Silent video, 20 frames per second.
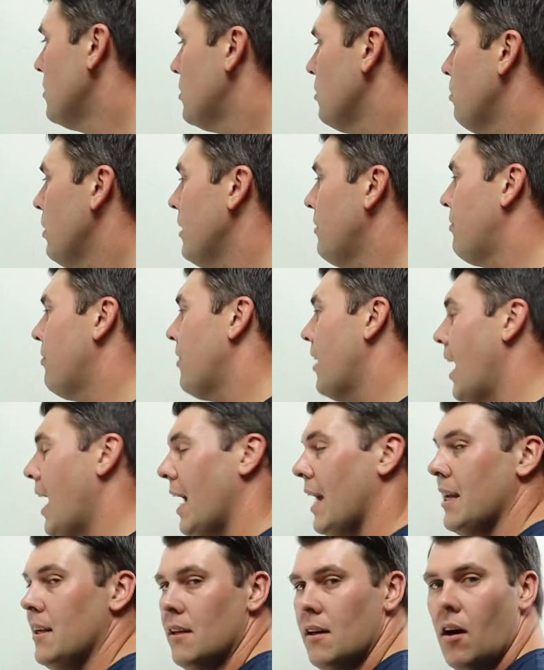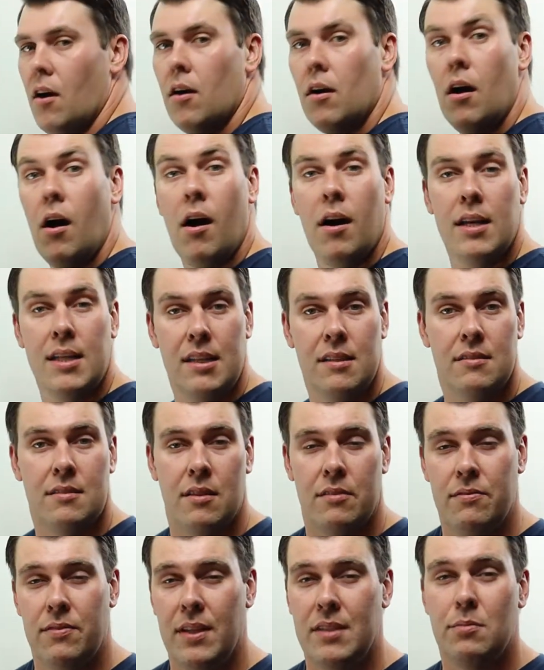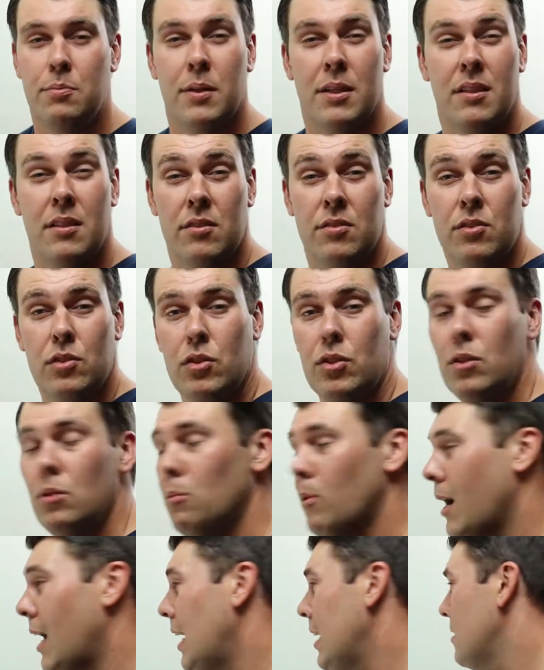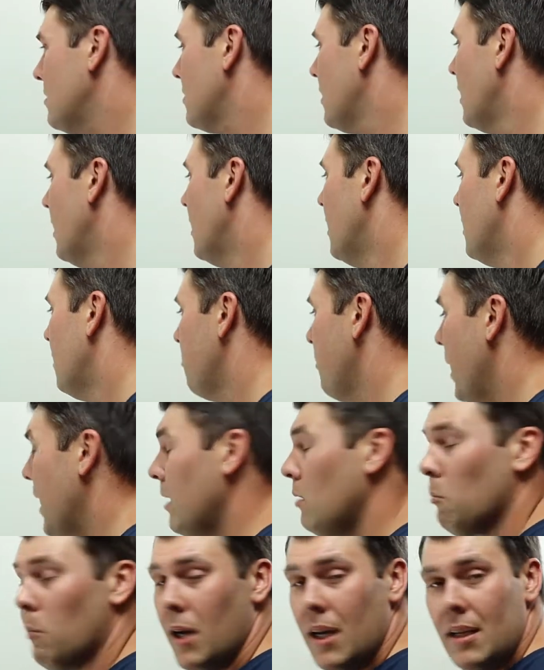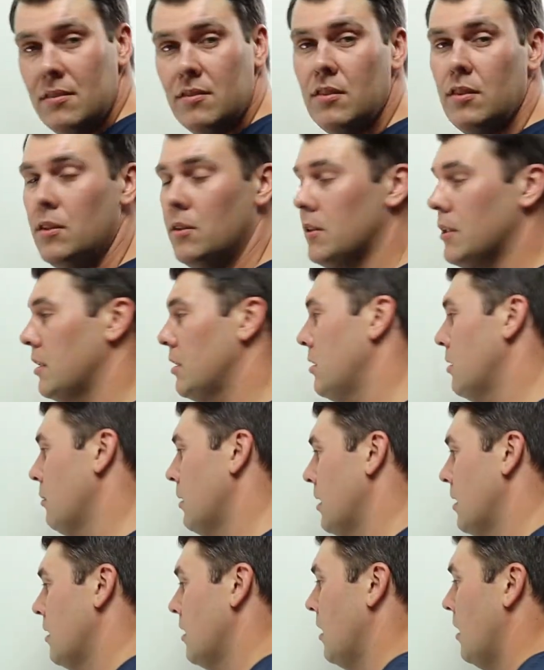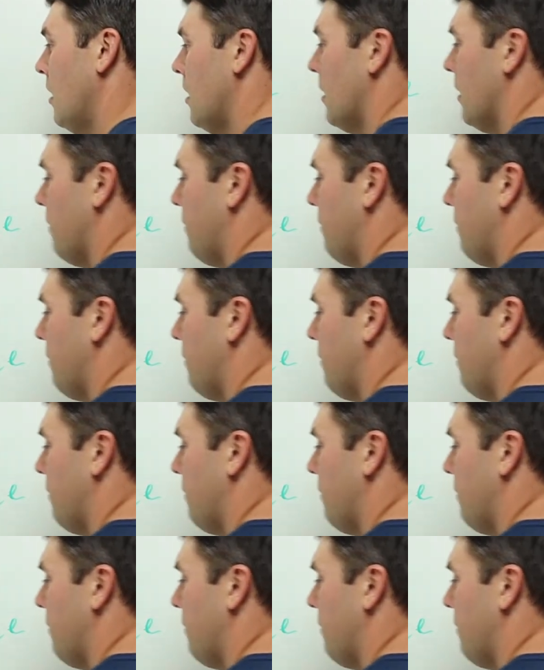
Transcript: do we find our audience on Facebook? There's 2 main ways that you can do it. The